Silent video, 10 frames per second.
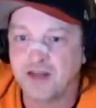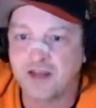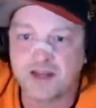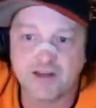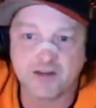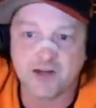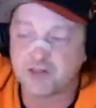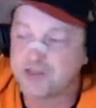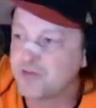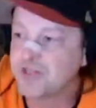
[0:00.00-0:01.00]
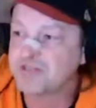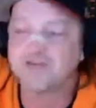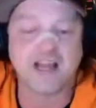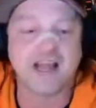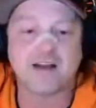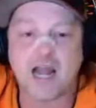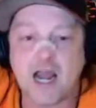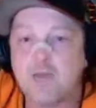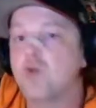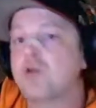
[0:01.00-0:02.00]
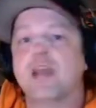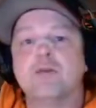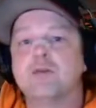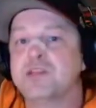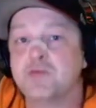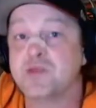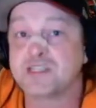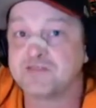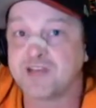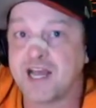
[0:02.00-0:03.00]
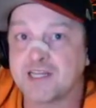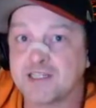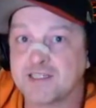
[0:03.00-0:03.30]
And there you go, 2 minutes flat. I'm okay with 2 minutes flat.